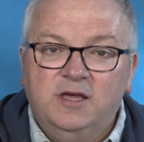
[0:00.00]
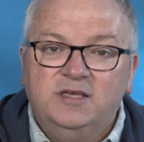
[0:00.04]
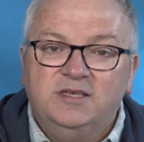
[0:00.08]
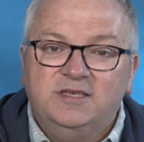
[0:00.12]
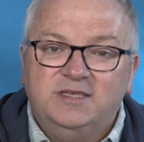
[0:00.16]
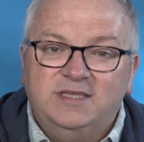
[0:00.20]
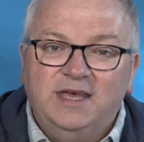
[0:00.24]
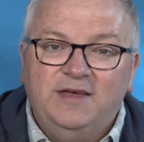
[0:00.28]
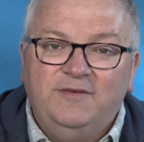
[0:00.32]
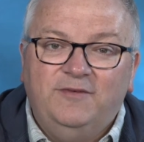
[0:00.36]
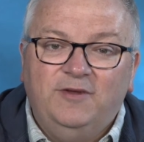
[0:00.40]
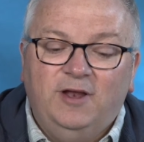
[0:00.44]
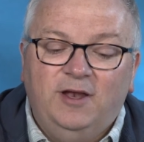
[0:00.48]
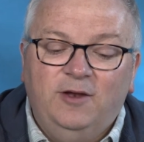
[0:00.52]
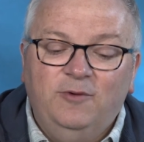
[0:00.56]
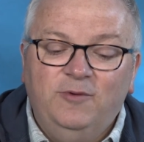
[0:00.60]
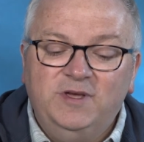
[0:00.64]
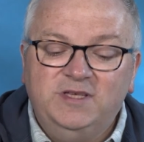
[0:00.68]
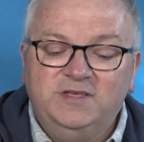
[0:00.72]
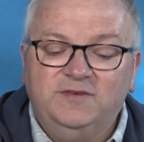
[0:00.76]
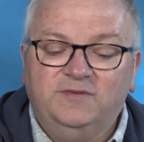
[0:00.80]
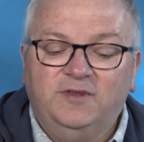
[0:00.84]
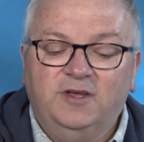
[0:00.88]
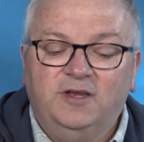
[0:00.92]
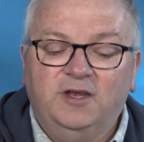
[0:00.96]
Stephen and
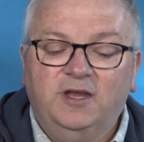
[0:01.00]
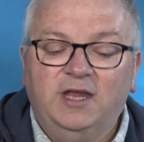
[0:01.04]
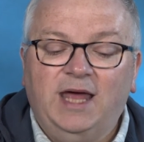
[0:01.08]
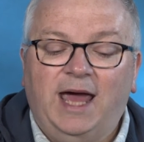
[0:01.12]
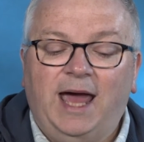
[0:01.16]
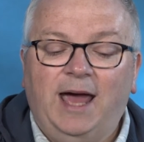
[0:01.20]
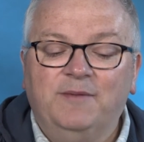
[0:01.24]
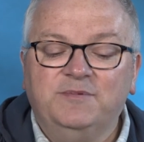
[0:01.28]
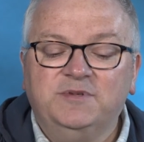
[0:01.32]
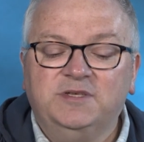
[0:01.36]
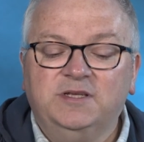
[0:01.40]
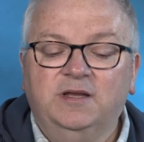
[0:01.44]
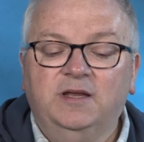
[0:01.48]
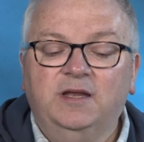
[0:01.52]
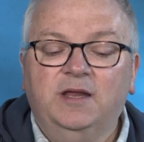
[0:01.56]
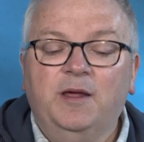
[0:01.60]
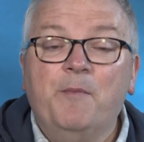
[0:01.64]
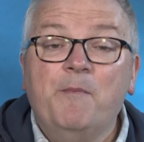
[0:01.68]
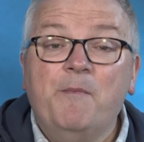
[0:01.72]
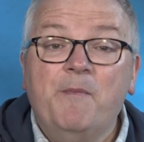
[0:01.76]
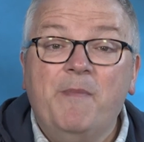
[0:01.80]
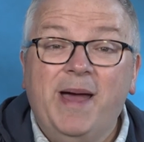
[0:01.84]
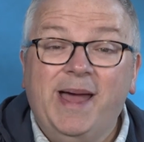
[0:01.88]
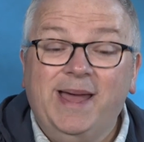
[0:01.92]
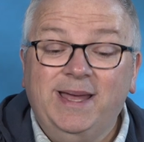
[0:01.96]
Louise have done an absolutely
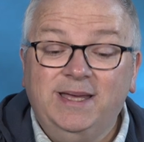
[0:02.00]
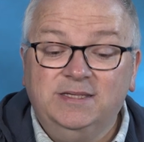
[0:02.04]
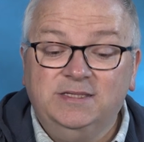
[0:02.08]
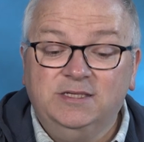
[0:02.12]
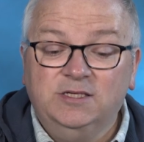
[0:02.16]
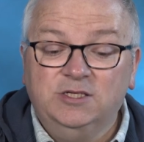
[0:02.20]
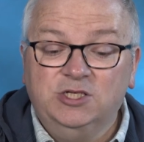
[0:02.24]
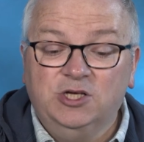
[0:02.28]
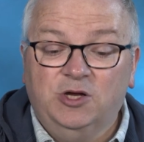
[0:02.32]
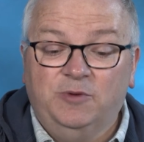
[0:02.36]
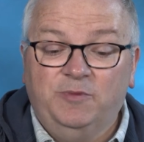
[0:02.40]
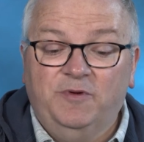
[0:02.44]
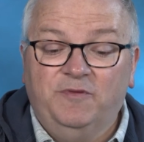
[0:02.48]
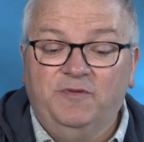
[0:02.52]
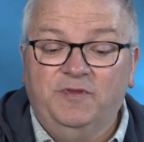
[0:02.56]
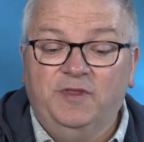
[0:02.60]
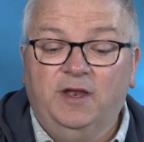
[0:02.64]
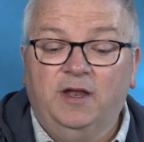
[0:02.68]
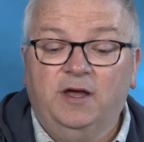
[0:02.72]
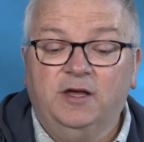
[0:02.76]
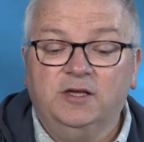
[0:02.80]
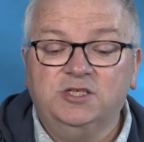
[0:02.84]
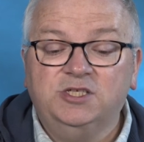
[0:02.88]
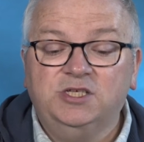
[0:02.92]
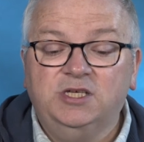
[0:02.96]
amazing job over the
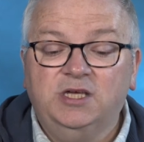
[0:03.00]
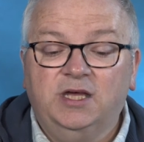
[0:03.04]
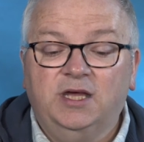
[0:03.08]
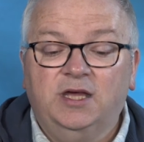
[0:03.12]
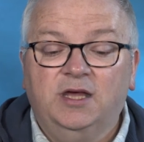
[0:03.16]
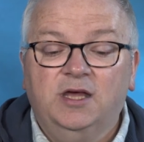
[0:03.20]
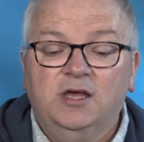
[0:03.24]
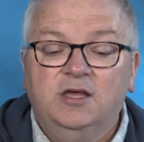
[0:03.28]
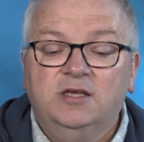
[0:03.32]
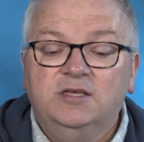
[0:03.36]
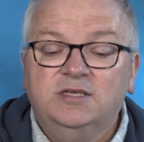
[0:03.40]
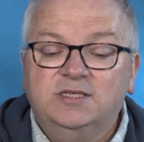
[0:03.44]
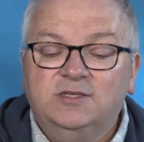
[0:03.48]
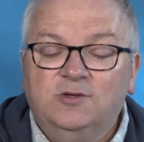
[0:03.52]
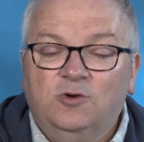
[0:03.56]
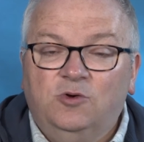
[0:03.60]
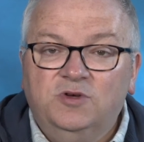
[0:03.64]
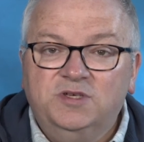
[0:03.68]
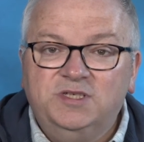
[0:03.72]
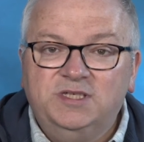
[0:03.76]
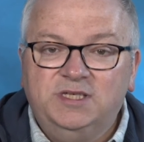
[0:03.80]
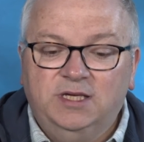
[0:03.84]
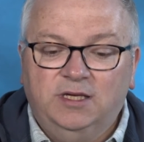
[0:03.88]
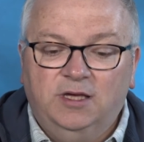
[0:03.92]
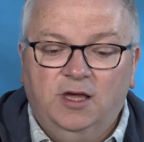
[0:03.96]
last year
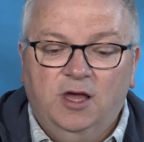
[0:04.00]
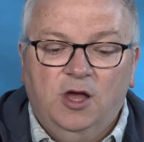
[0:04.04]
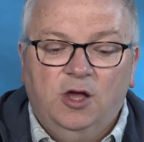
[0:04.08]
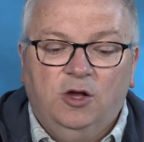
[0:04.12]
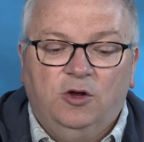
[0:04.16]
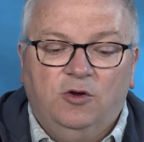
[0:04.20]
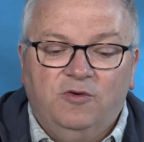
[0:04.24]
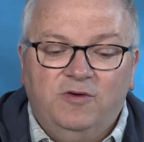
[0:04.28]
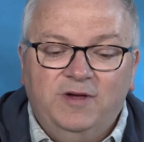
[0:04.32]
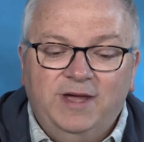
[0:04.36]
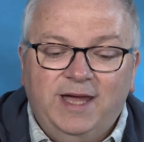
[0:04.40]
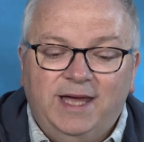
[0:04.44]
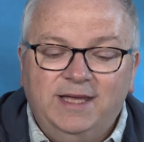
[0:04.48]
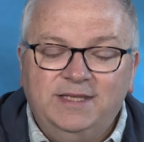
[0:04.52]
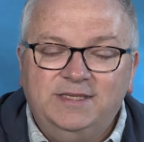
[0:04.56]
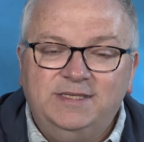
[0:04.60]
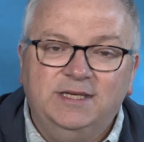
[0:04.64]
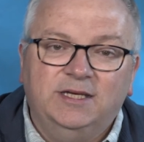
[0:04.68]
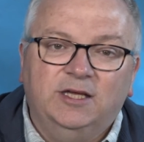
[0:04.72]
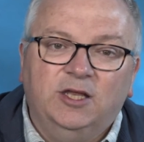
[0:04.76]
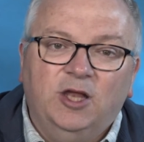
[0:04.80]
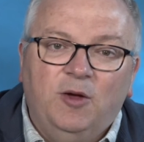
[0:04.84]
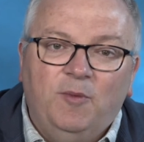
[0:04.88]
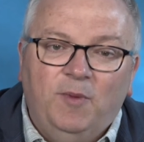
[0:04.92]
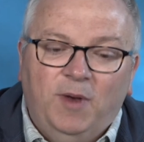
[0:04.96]
sourcing,
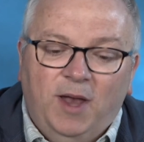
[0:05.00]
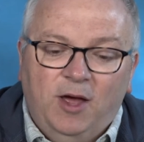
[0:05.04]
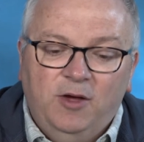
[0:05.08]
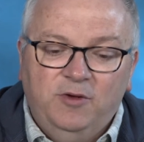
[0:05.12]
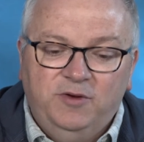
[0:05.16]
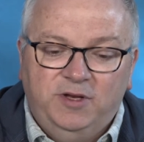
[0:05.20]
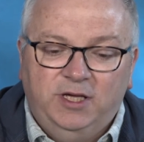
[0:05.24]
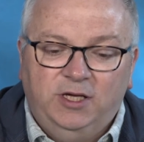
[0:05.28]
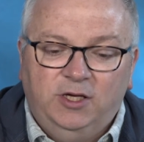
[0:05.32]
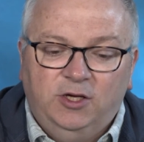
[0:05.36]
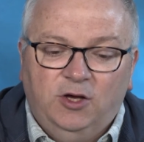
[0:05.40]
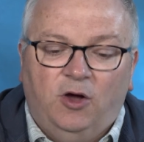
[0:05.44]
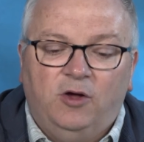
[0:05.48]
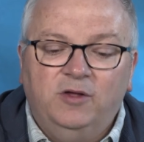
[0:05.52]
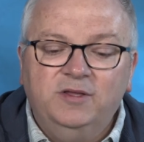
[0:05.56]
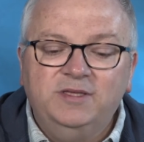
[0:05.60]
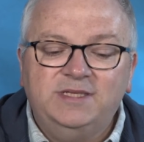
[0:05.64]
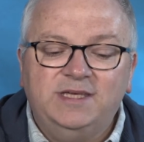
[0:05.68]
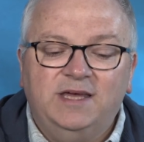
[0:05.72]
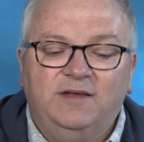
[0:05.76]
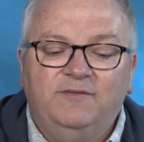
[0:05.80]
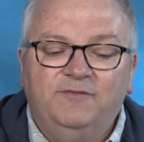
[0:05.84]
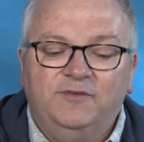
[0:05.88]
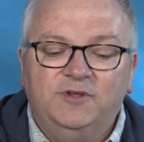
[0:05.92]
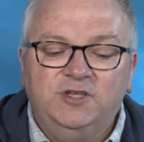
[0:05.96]
creating, and uploading
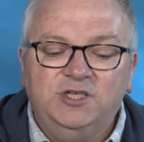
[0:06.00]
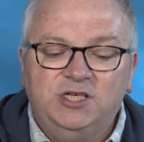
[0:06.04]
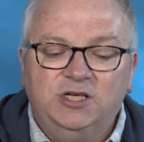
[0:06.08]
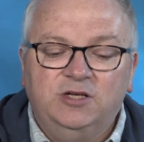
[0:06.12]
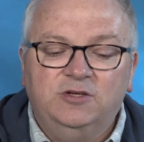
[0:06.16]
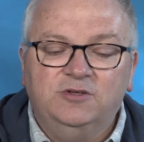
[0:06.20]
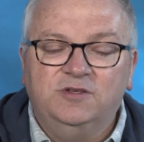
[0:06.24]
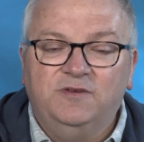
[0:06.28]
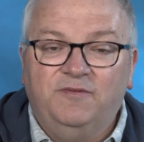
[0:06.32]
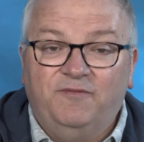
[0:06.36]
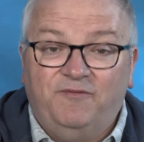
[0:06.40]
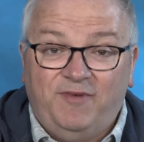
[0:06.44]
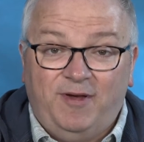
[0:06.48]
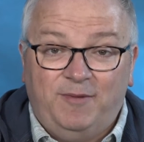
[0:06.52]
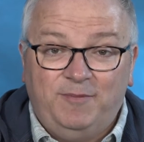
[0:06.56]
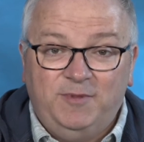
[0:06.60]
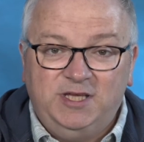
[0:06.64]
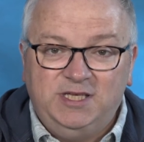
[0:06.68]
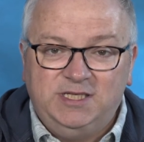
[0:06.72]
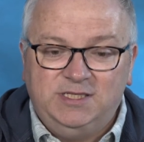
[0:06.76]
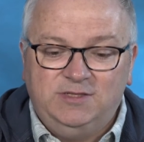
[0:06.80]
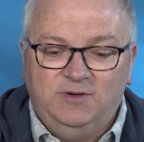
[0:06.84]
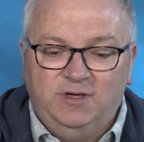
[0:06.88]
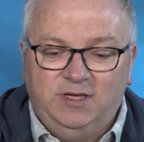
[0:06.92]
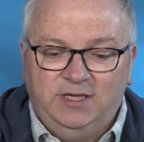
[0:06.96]
content for children and
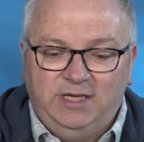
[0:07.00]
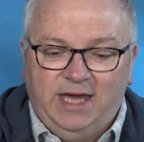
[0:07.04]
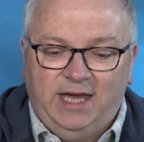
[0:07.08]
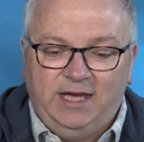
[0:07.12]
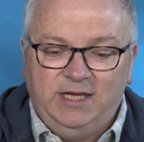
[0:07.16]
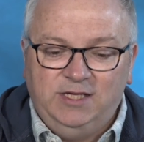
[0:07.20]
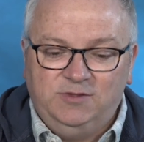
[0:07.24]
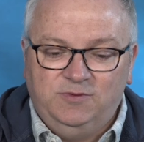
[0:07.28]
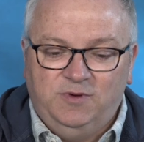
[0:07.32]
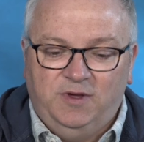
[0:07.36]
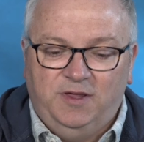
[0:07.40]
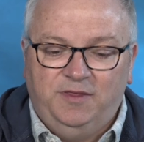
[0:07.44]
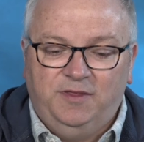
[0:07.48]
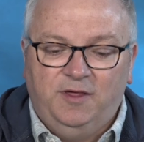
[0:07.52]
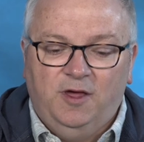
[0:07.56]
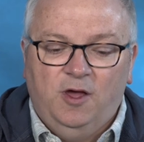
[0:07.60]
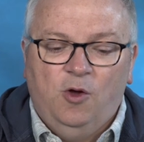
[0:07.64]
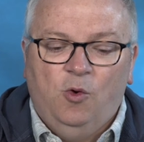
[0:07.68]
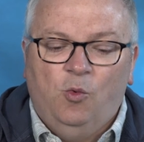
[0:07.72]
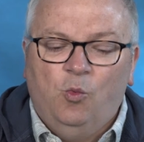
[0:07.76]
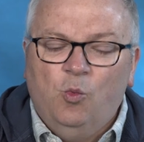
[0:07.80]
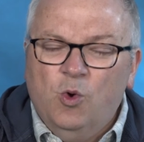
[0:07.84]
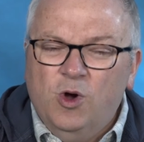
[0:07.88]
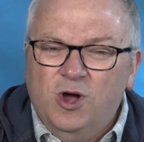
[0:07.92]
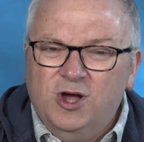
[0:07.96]
families to engage with
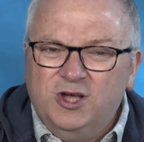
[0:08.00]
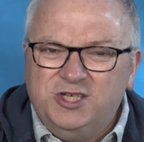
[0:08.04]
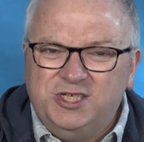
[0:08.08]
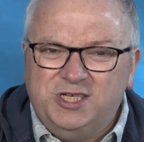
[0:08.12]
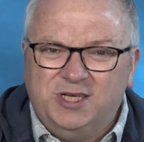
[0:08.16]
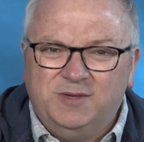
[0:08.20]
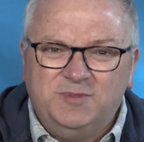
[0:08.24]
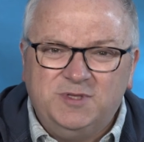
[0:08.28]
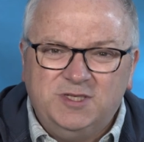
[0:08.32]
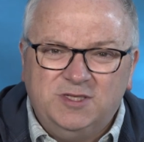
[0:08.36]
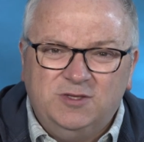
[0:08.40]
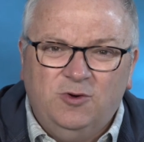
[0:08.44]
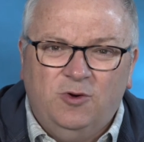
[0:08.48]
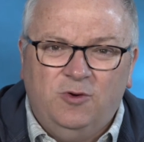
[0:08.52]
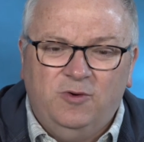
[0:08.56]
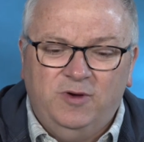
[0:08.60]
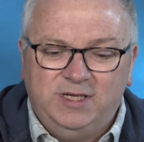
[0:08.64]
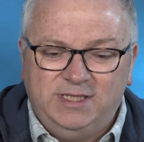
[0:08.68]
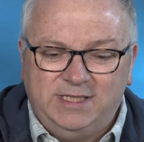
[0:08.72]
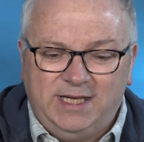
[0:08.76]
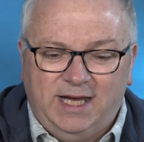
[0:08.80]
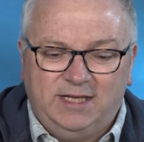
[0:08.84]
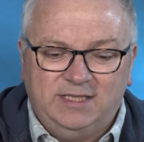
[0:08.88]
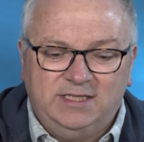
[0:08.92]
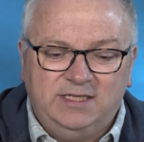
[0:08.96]
worship,
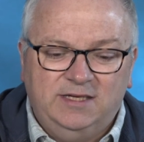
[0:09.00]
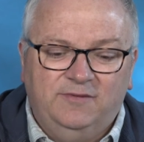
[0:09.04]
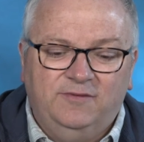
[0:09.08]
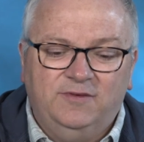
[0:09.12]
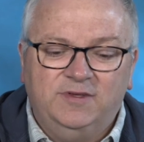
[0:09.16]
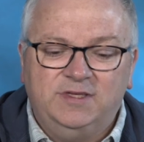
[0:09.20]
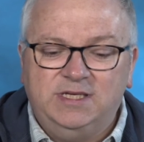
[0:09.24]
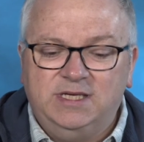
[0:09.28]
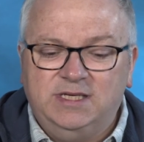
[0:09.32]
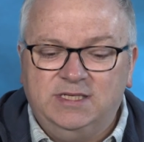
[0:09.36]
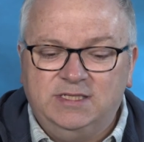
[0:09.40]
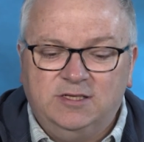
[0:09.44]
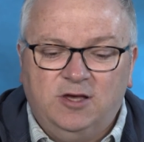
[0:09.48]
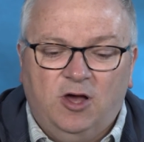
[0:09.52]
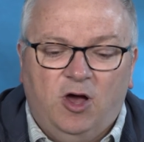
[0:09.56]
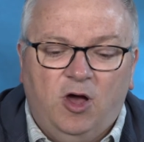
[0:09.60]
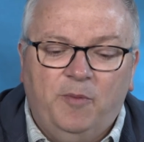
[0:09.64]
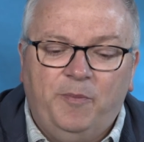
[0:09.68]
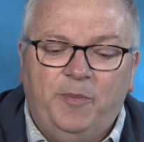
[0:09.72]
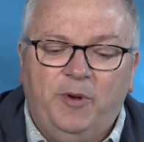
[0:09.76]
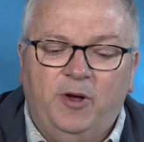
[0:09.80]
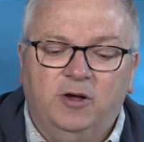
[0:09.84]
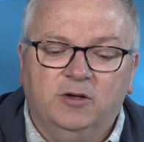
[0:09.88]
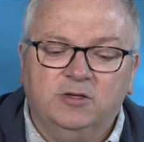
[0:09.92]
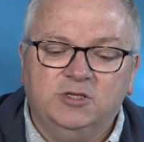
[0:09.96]
stories, activities, car
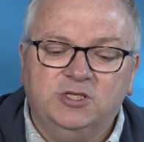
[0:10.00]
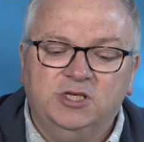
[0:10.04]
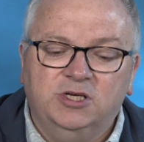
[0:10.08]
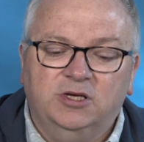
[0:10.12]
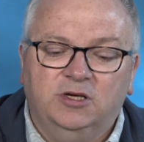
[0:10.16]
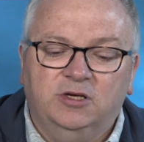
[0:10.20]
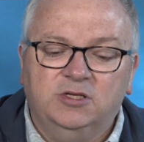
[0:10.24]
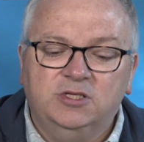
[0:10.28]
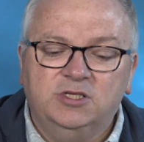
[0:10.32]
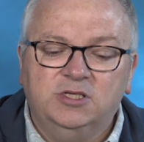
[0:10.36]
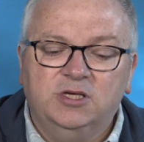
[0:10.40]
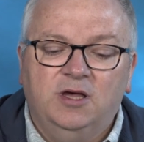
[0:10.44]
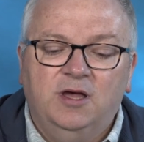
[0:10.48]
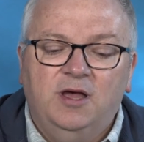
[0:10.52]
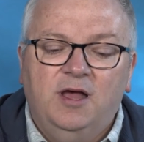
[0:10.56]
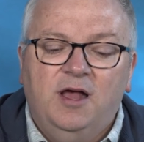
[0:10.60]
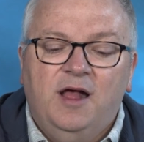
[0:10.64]
park church.